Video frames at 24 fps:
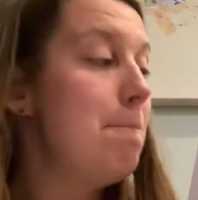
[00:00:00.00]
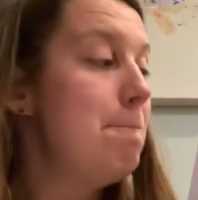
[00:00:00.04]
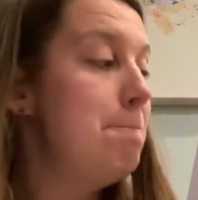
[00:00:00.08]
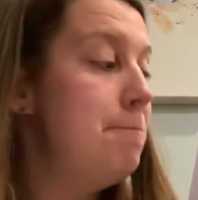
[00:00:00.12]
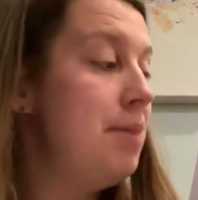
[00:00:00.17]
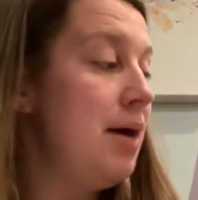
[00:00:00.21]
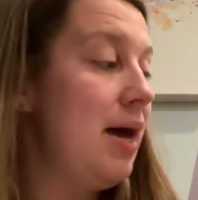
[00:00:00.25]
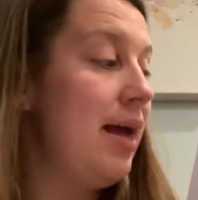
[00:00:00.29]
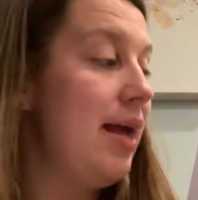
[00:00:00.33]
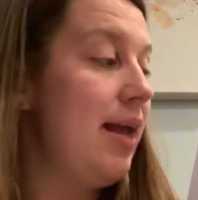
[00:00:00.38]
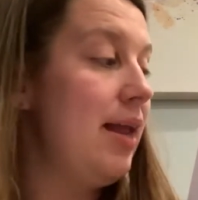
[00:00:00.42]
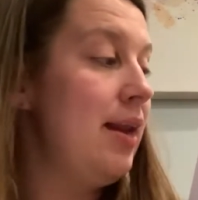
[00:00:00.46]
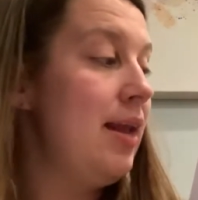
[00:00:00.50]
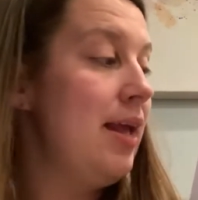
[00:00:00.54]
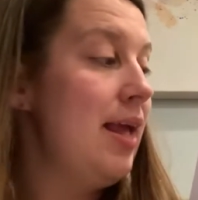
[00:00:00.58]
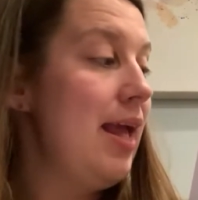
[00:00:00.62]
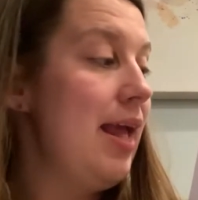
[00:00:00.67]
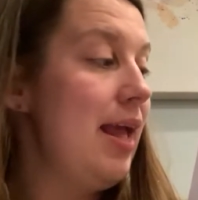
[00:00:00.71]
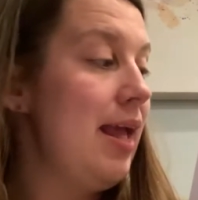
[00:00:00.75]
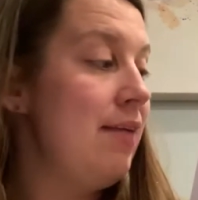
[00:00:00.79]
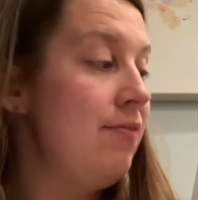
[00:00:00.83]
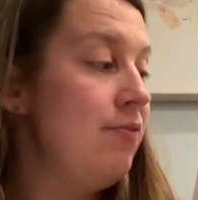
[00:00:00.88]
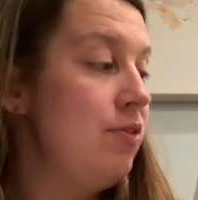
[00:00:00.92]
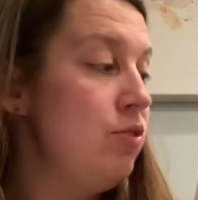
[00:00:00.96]
But
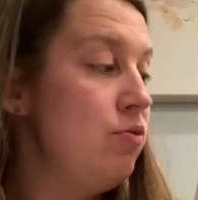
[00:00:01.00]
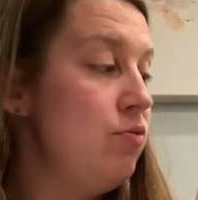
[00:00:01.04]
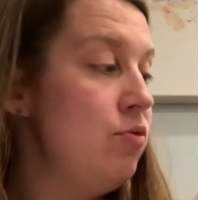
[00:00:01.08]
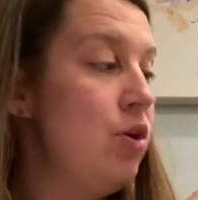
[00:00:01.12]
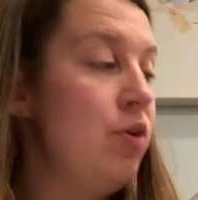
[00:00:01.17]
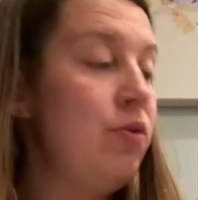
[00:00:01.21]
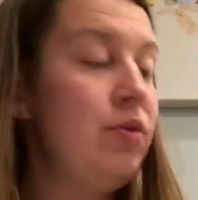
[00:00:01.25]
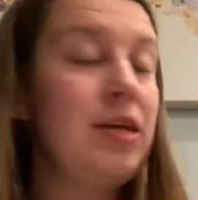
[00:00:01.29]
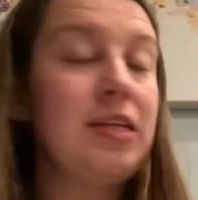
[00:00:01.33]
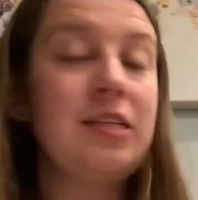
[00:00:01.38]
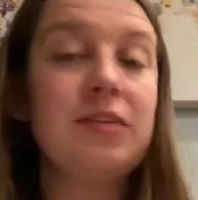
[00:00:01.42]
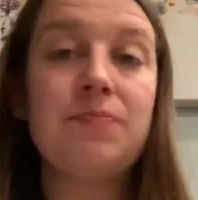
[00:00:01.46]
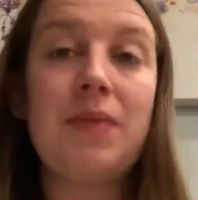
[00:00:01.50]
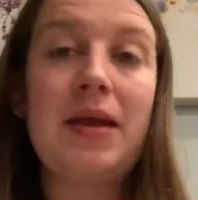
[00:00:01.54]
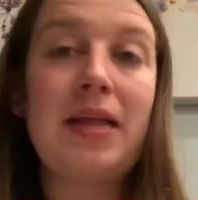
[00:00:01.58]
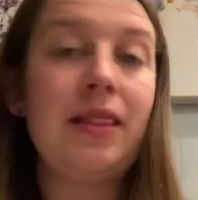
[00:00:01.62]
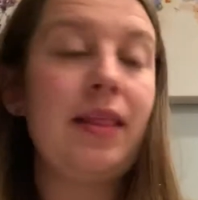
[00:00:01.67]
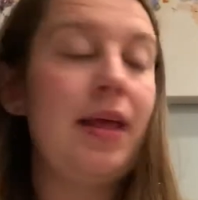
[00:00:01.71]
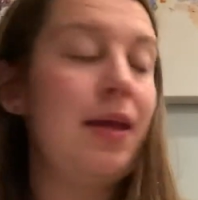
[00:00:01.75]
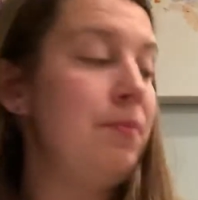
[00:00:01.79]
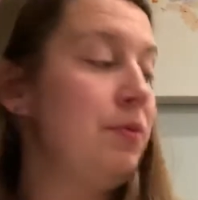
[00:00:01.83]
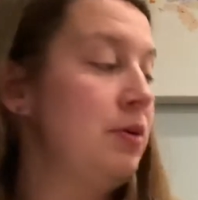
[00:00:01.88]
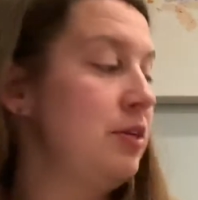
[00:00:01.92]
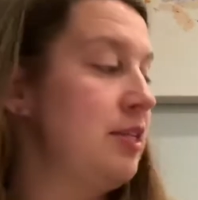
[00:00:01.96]
if you notice, my
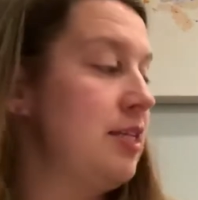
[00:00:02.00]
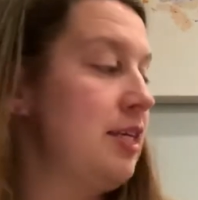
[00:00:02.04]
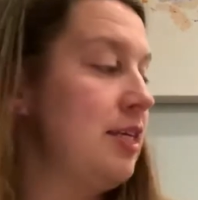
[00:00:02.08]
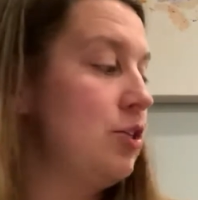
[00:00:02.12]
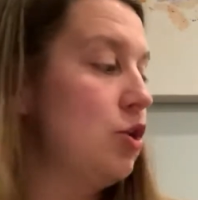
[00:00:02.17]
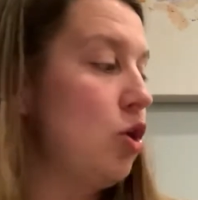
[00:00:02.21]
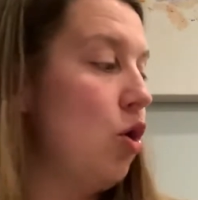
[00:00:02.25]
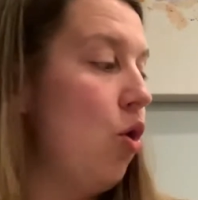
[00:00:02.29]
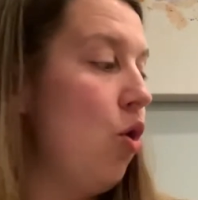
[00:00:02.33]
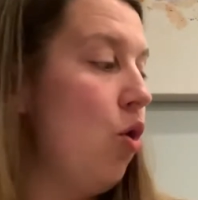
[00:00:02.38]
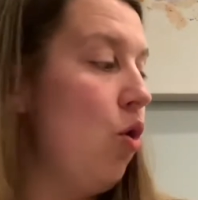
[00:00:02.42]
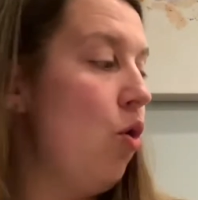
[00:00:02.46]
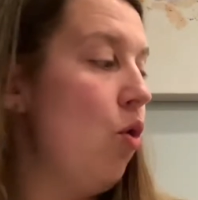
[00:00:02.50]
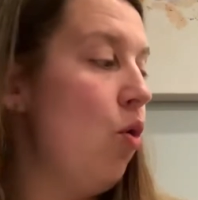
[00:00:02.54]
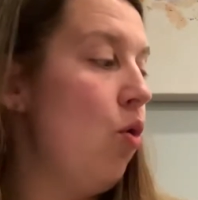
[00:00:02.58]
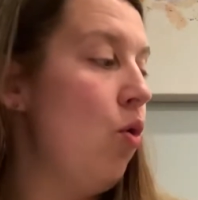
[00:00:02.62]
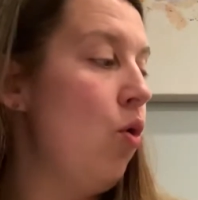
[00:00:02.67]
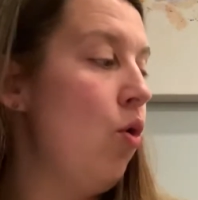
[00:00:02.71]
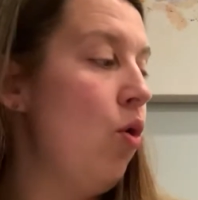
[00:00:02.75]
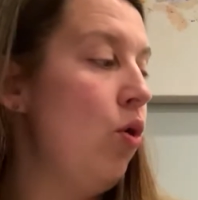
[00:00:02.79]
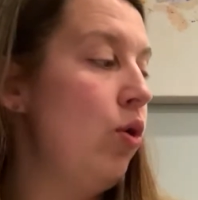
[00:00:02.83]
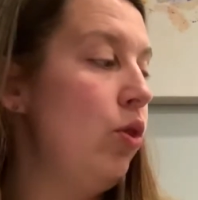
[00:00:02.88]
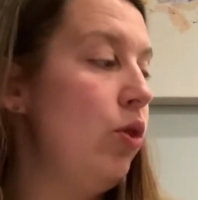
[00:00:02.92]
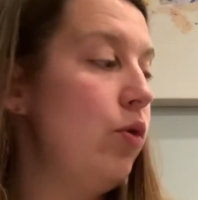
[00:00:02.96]
label says
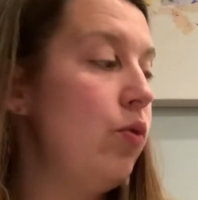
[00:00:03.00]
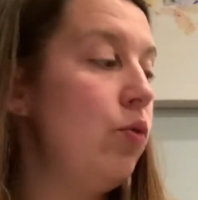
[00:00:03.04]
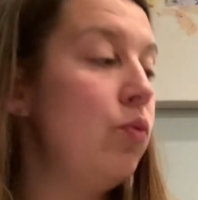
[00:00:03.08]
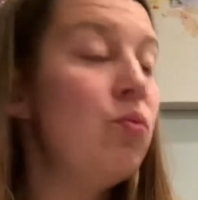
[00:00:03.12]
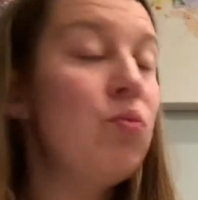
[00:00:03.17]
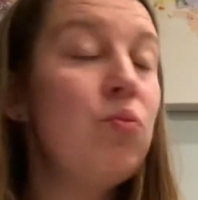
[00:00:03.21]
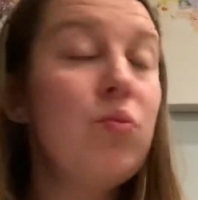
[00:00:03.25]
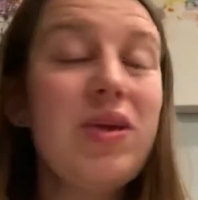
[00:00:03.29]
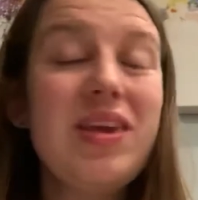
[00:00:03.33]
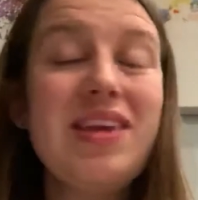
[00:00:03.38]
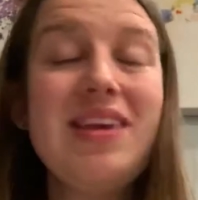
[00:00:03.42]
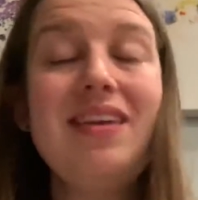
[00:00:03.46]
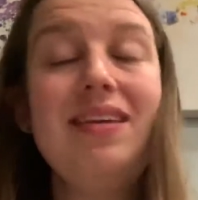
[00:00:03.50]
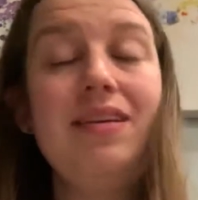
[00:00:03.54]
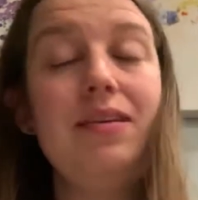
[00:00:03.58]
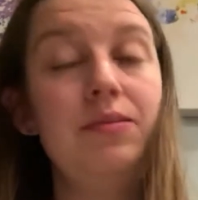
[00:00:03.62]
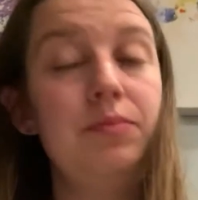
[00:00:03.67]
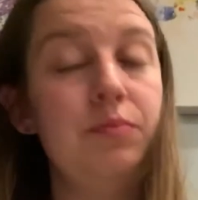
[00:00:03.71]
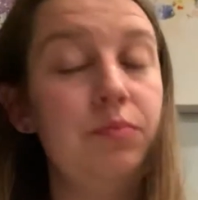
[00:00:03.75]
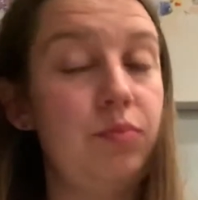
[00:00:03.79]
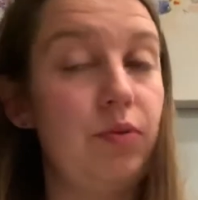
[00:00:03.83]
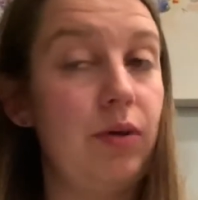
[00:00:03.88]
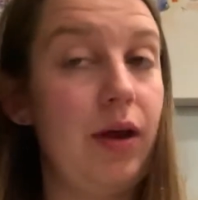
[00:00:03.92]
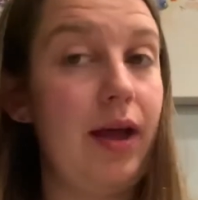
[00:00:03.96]
whole wheat
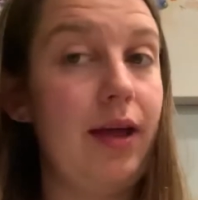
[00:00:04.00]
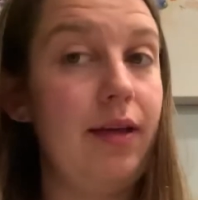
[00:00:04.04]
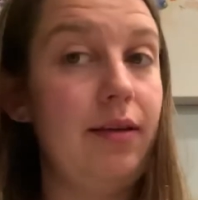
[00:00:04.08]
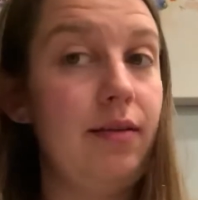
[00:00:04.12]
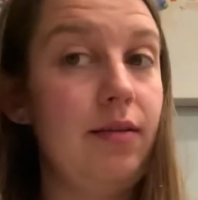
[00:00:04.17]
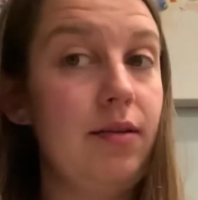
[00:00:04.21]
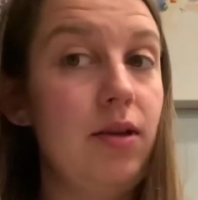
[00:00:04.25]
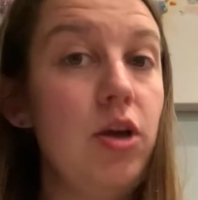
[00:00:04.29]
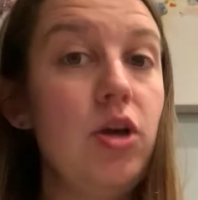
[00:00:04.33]
bread.